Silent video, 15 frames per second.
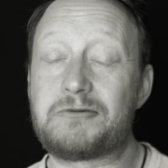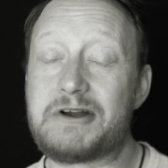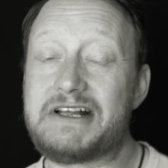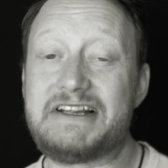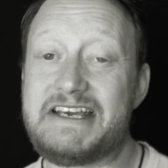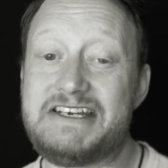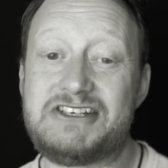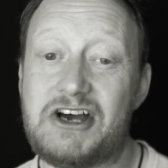
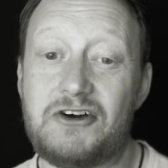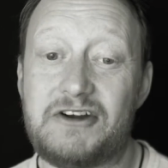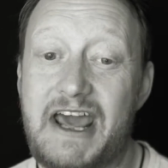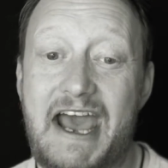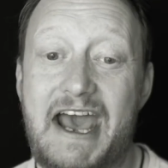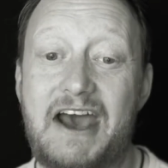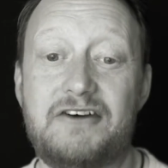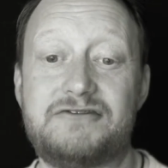really don't
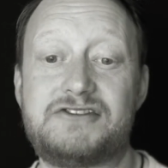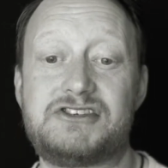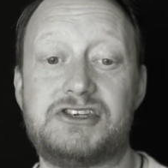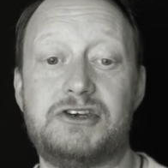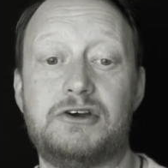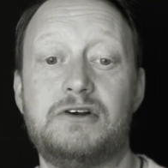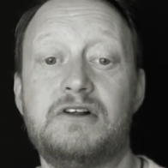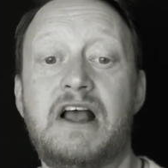have
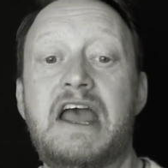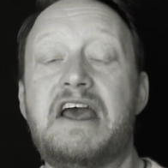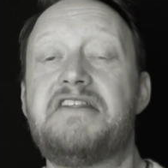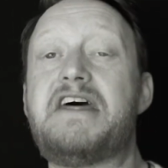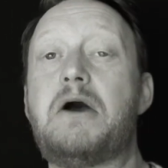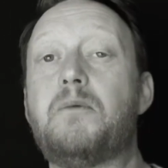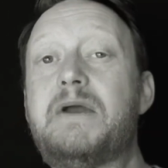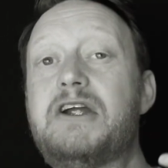to.
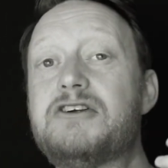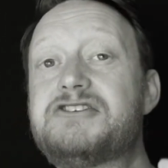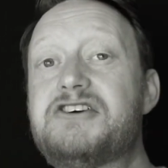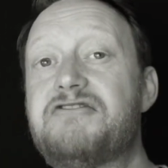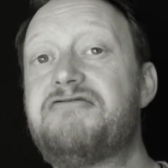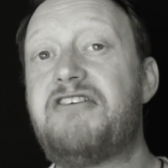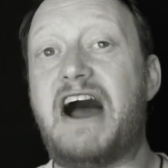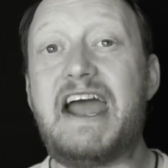That we are
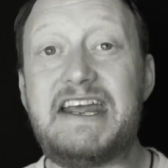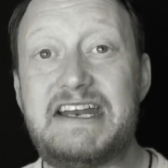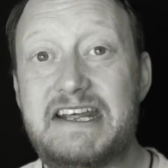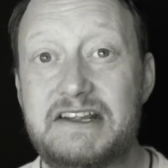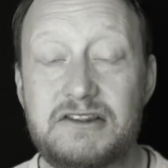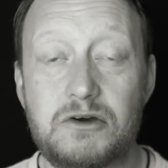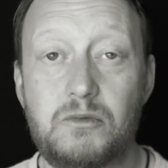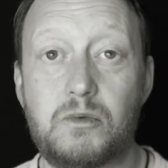
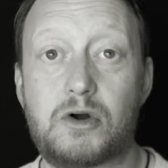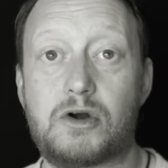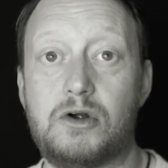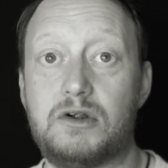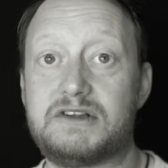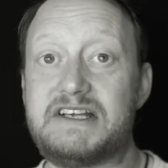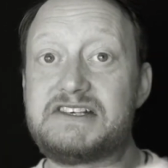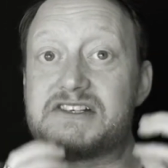dividing the
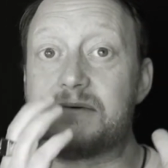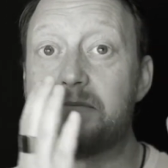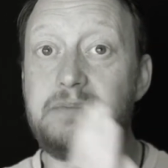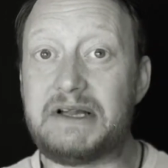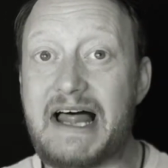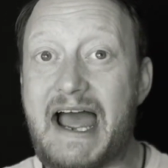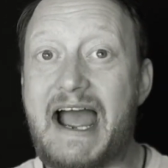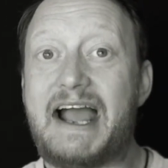world into
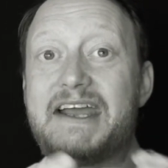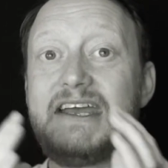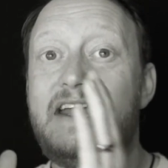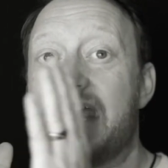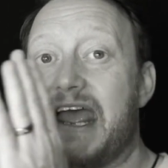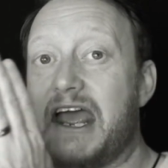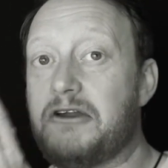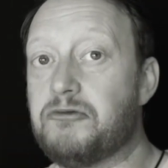black
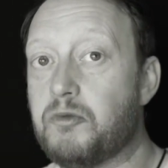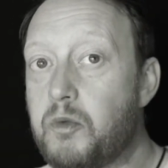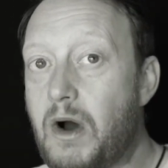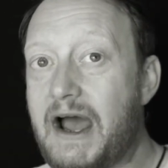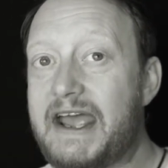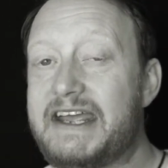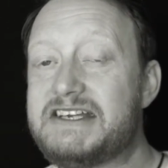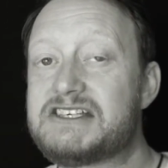and
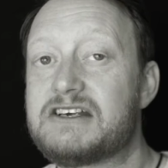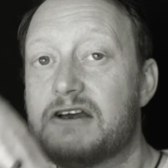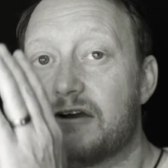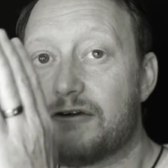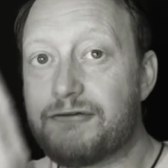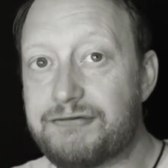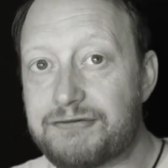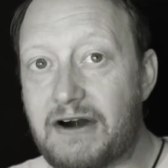white,
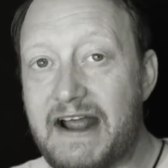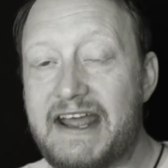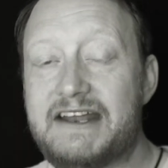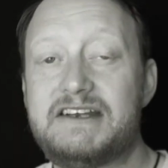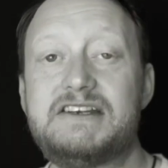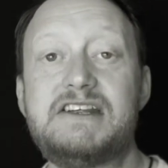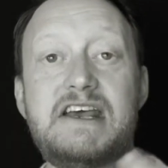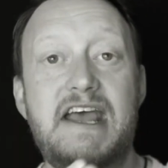
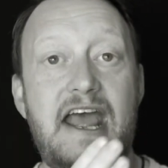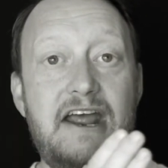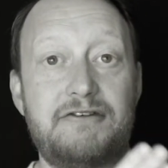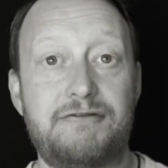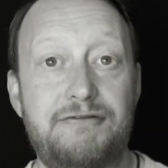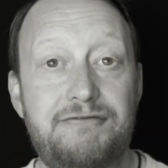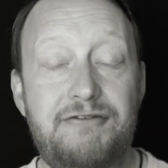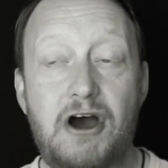friend
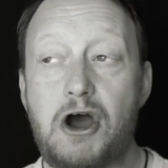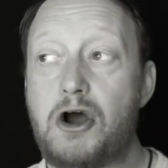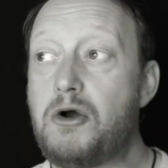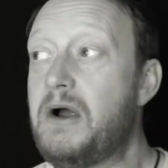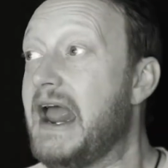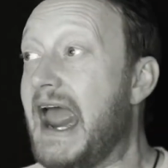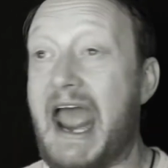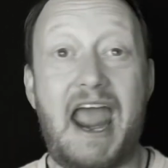and
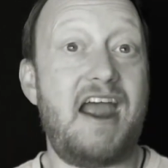foe.